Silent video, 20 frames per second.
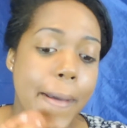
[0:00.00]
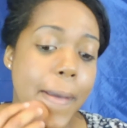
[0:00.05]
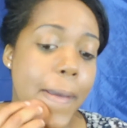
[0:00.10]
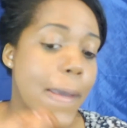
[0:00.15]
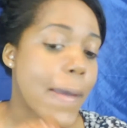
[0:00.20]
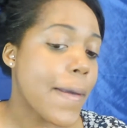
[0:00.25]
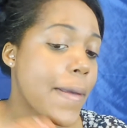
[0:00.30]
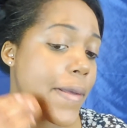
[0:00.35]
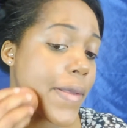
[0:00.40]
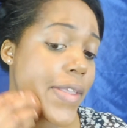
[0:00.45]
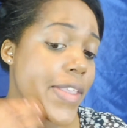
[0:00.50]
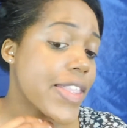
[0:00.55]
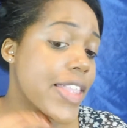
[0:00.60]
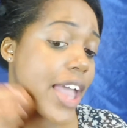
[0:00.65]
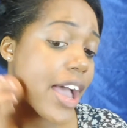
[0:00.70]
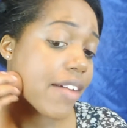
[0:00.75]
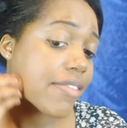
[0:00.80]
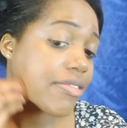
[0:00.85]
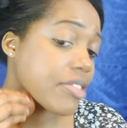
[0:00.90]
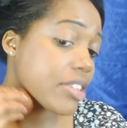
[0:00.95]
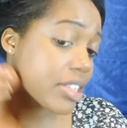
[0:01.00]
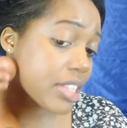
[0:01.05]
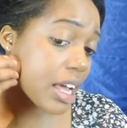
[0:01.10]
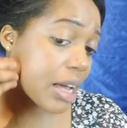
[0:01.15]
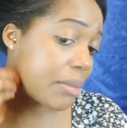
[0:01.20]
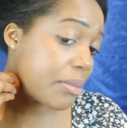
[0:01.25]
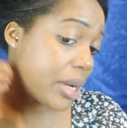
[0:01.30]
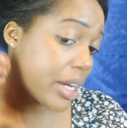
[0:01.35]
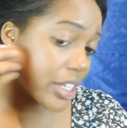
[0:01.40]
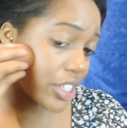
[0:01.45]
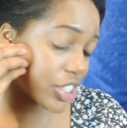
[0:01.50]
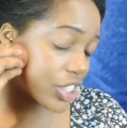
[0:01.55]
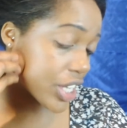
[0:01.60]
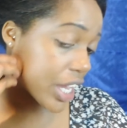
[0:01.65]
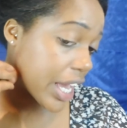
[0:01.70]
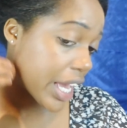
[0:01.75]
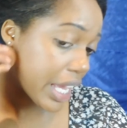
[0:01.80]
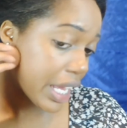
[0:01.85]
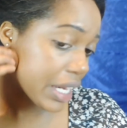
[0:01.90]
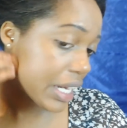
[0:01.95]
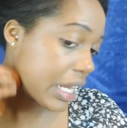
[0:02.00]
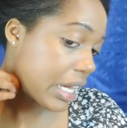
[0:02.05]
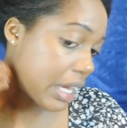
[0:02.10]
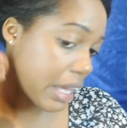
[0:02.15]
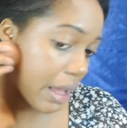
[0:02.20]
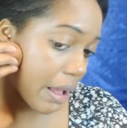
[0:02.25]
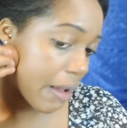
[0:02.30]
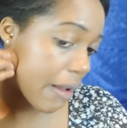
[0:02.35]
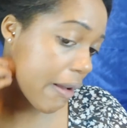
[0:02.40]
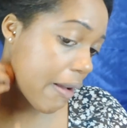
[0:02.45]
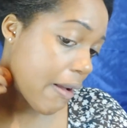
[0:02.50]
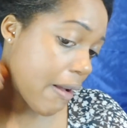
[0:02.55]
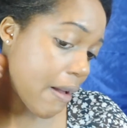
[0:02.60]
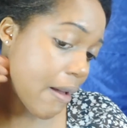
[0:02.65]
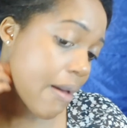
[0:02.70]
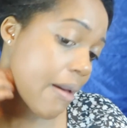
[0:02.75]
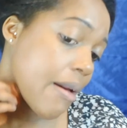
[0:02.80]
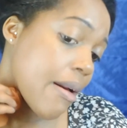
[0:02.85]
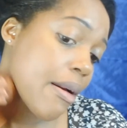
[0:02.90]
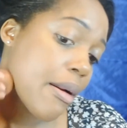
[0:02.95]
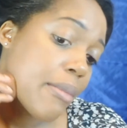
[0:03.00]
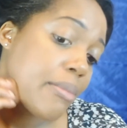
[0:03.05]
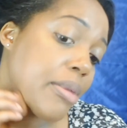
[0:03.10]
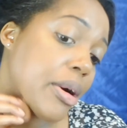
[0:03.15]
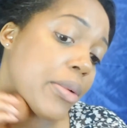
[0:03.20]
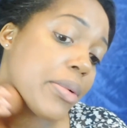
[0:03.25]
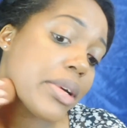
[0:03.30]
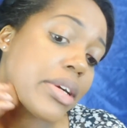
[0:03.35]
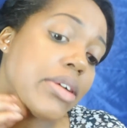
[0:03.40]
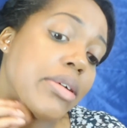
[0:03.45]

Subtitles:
So it's definitely not my shade. But we're